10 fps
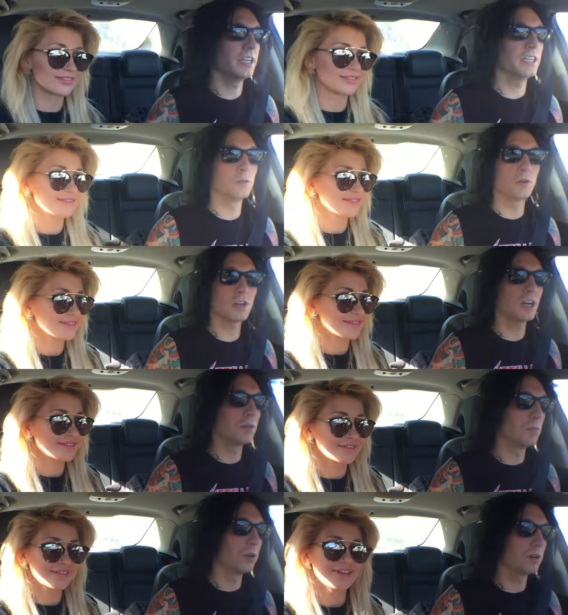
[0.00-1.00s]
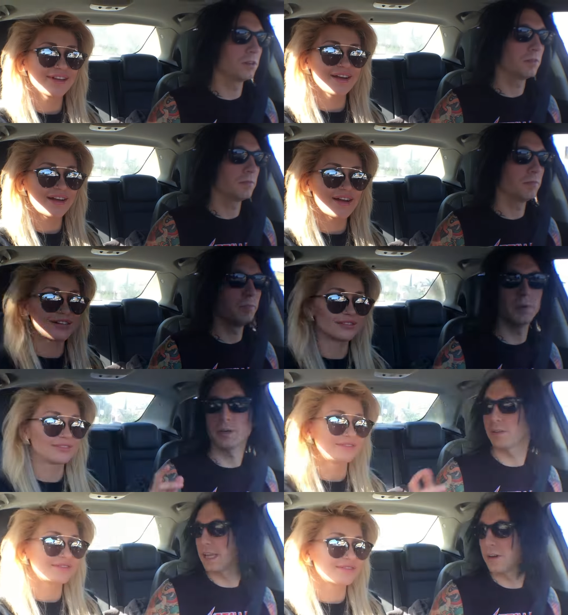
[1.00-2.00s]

Speaker 1: I need to work on it more, but